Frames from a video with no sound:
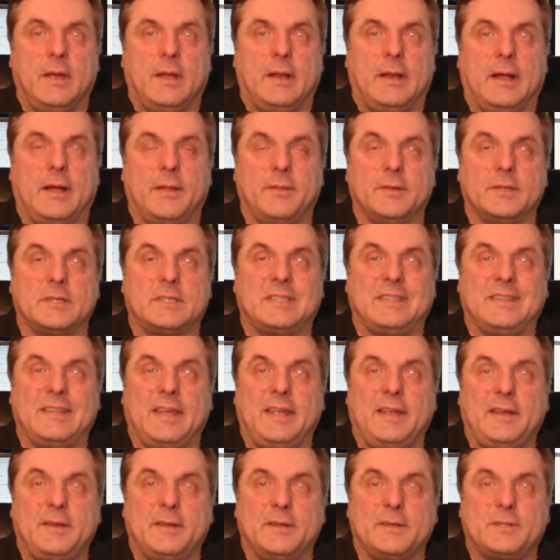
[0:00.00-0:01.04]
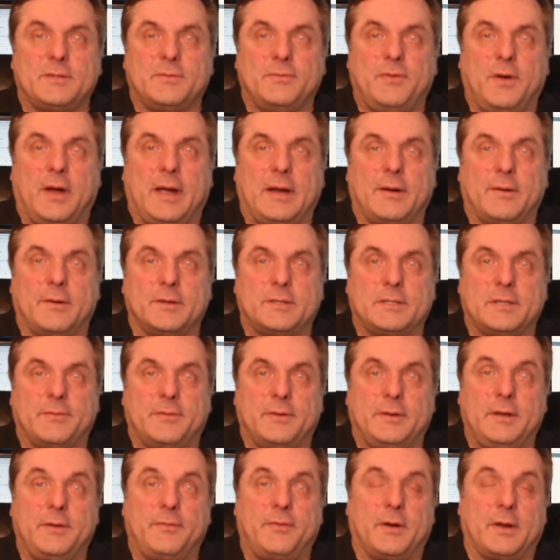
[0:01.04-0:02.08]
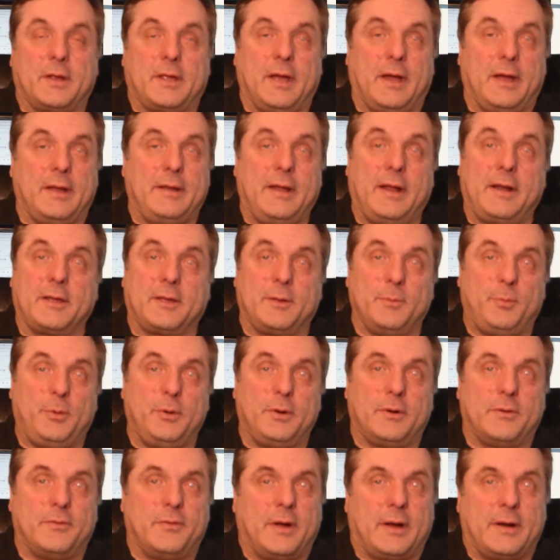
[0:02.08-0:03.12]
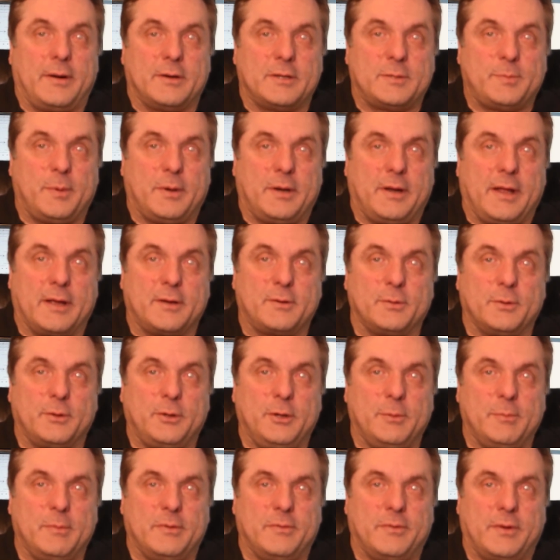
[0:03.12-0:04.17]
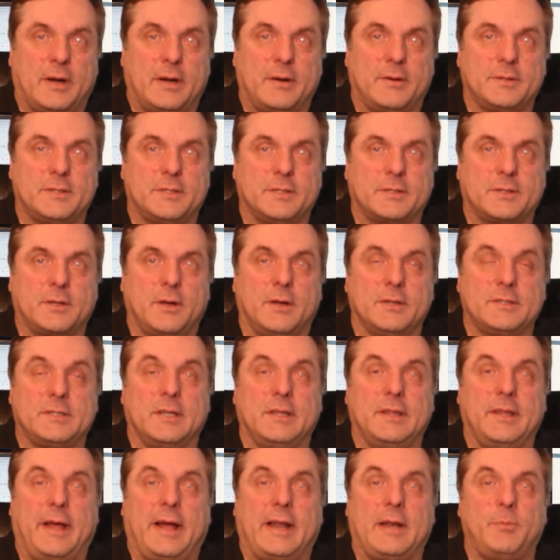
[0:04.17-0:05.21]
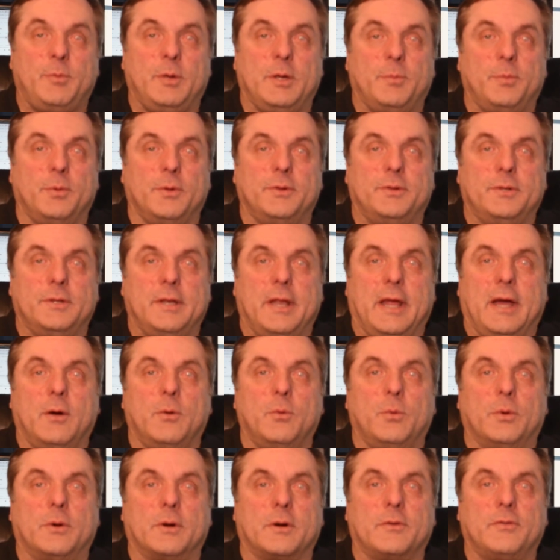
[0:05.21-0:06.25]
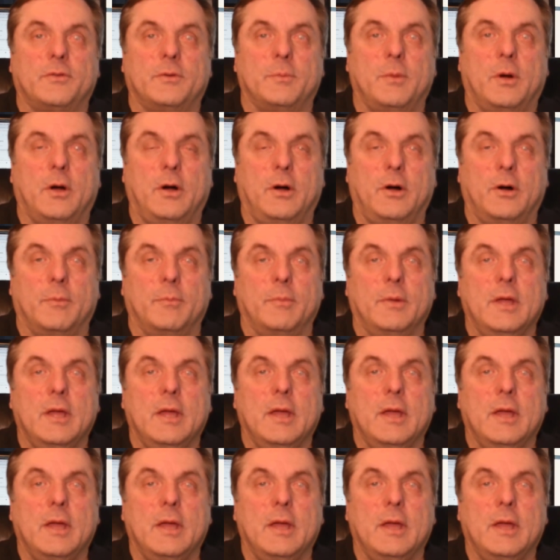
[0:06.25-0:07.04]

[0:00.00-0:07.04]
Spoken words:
Now, this latest virus of a different kind, not a computer virus, but an actual human virus, has caused a lot of people to now work from home.